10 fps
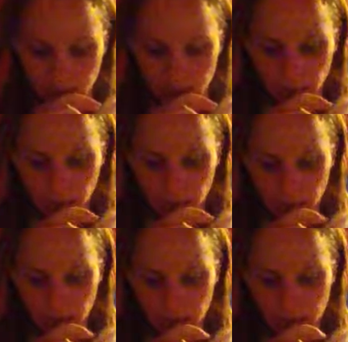
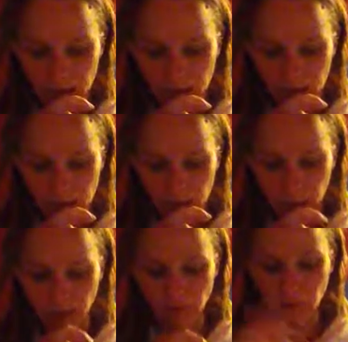And
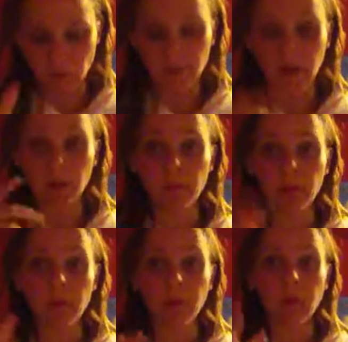I do have a video of
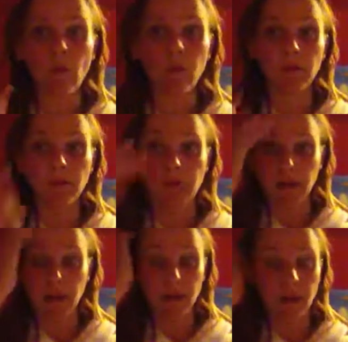me singing Ordinary
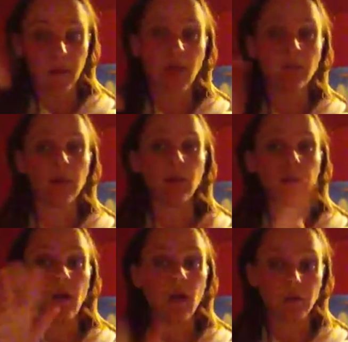Day. Again, that video
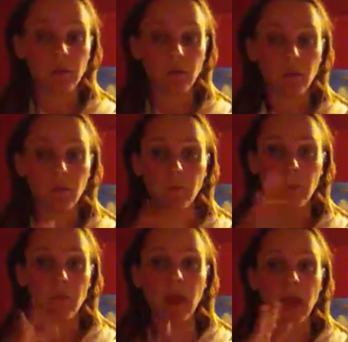is also
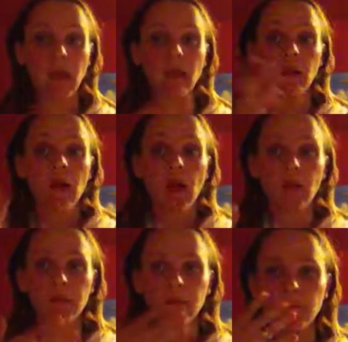from
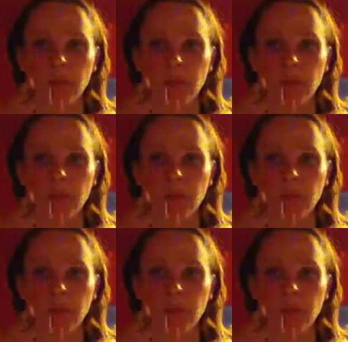this